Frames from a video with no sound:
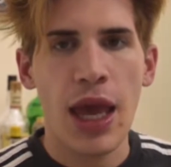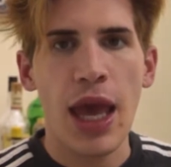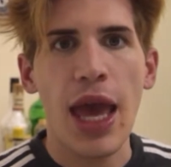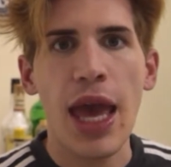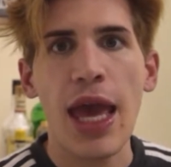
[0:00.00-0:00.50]

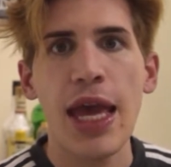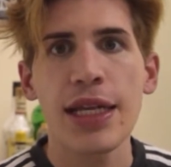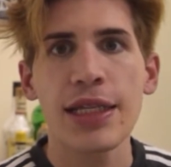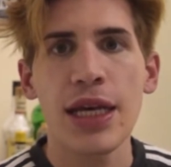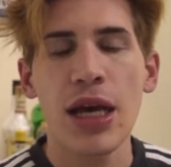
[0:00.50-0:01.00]

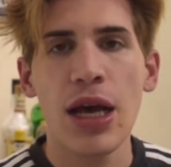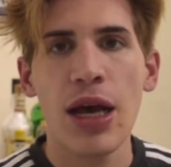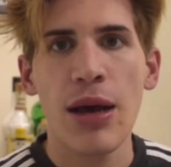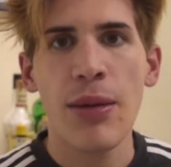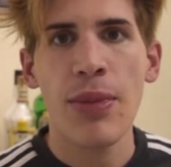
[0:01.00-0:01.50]
and
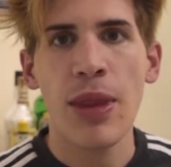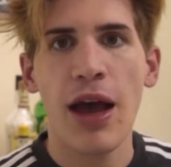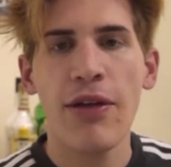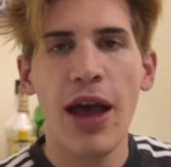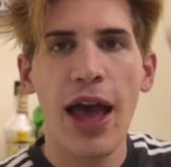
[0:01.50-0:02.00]

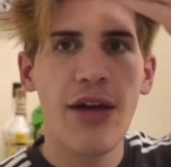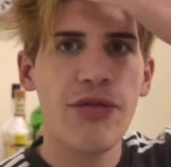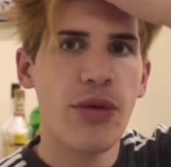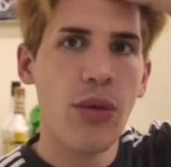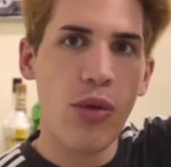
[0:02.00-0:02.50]
I
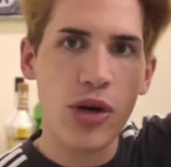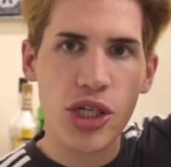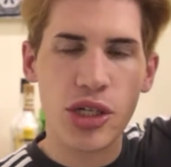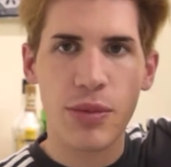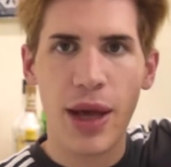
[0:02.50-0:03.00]
have
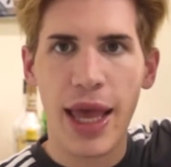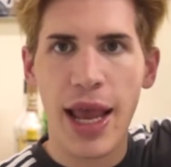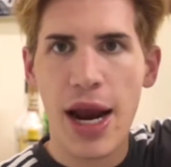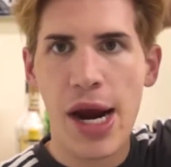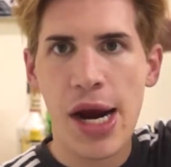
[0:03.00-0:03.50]
washed my
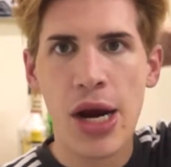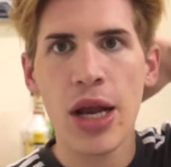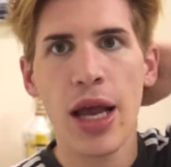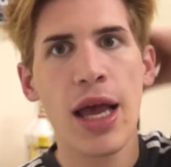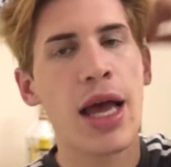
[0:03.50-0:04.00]

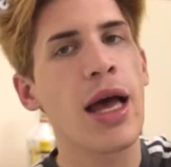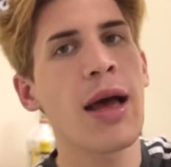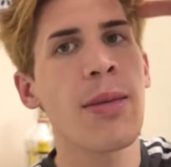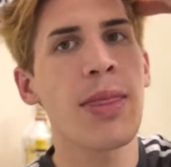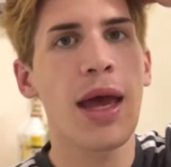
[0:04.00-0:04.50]
hair
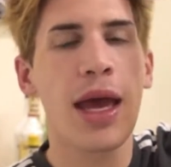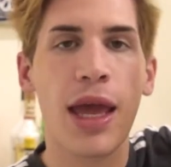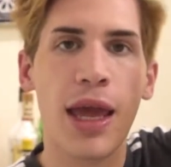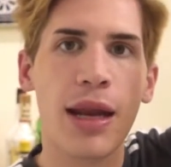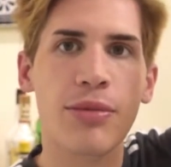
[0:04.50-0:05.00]

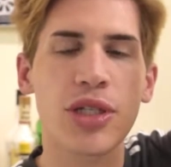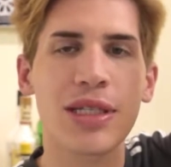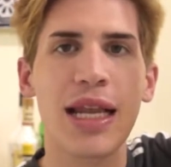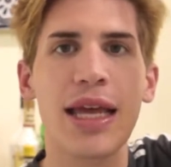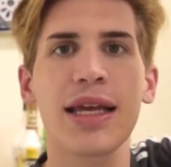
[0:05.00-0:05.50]
and I'm just
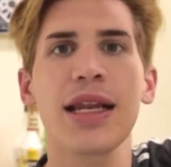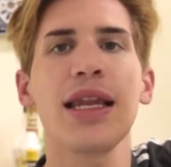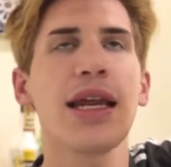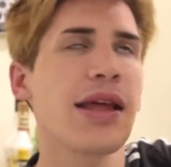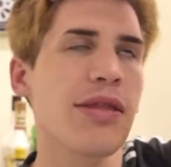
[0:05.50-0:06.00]

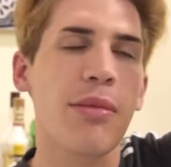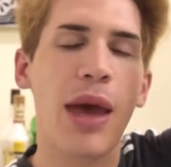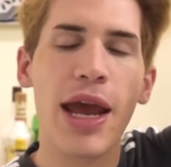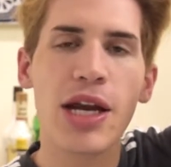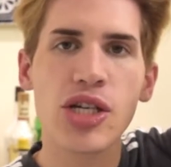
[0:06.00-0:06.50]
letting them
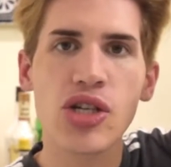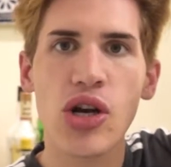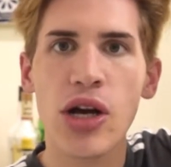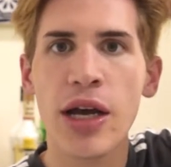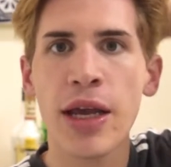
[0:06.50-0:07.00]
air
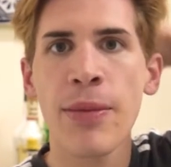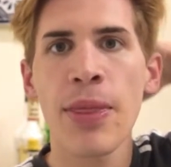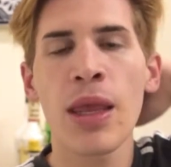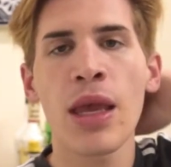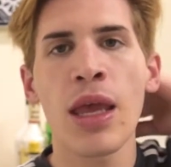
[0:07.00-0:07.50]
dry.
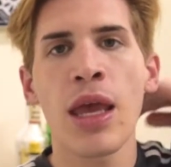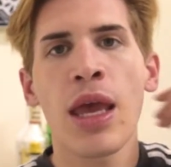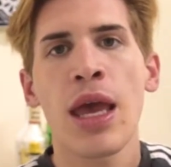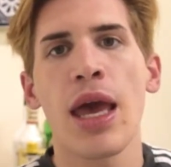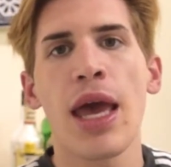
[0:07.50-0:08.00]

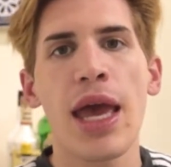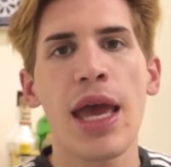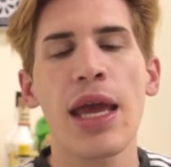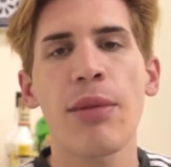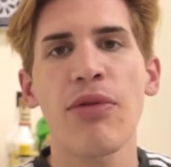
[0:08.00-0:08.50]

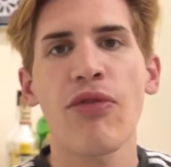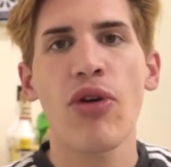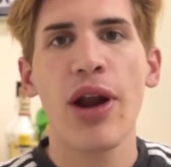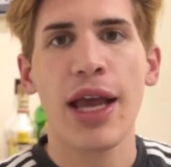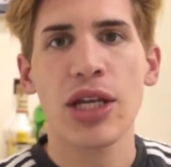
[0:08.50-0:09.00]
And
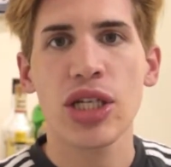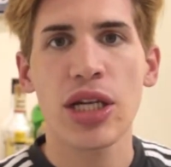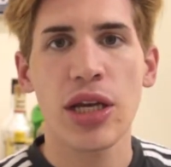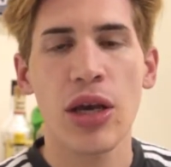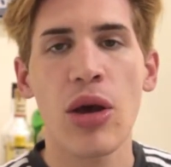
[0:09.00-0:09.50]
before I
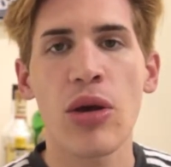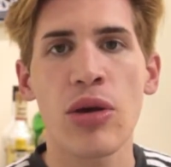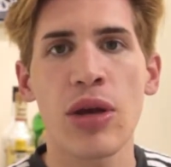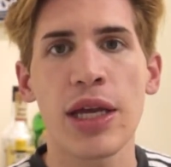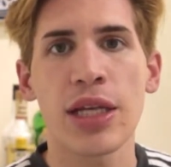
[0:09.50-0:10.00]
actually go
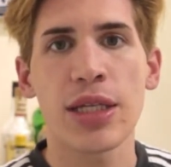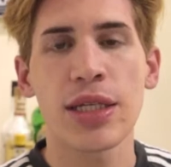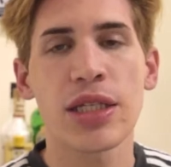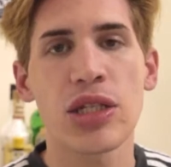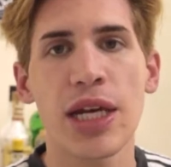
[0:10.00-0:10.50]
into
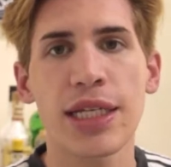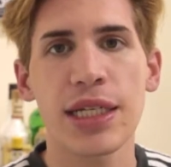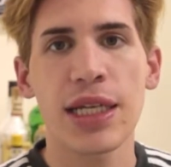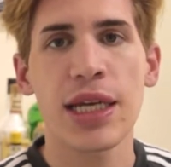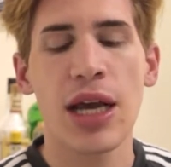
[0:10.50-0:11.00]

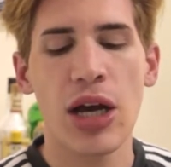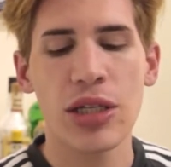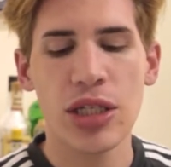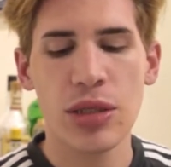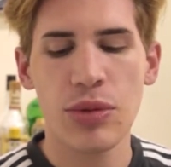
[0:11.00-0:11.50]
straightening, I
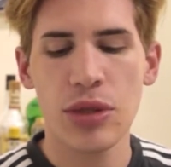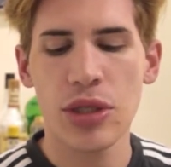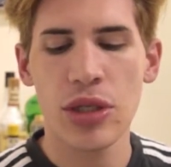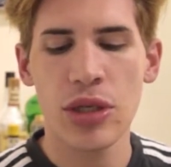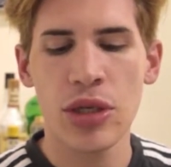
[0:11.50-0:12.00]
just want
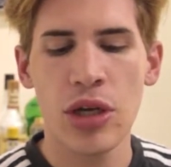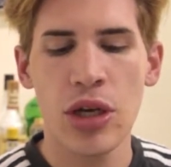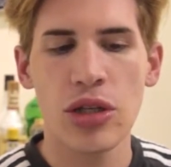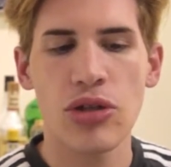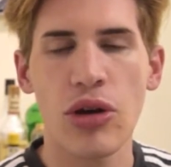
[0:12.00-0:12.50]
to
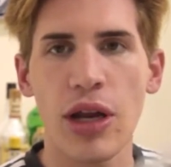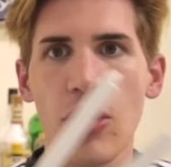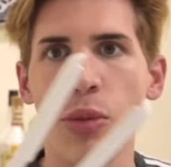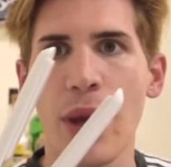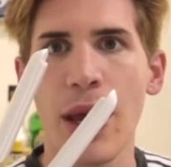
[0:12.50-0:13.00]
talk a
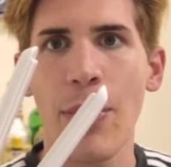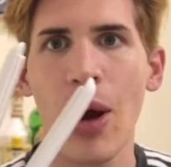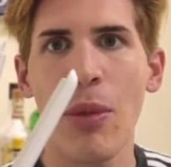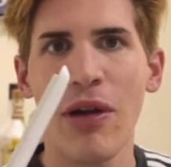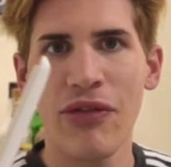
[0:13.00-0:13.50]
little bit
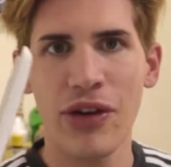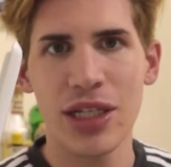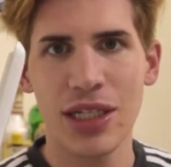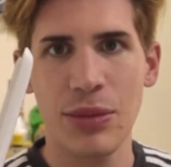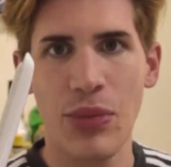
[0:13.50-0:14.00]
about my
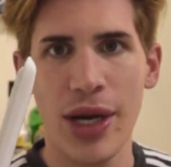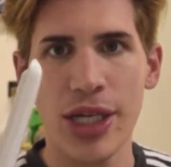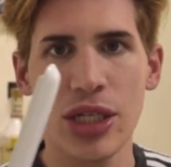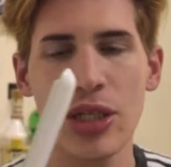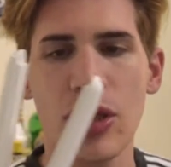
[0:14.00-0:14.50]
first
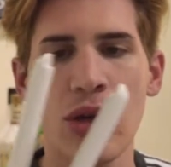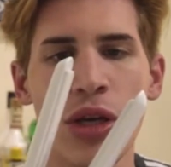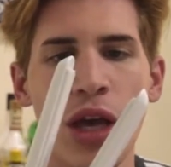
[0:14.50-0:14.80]
impression. So